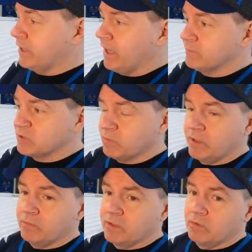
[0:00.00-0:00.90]
games,
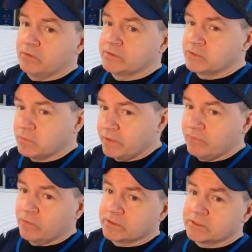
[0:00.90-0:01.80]
21 goals,
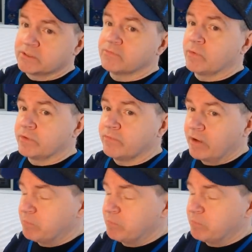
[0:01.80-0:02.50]
24 assists, 45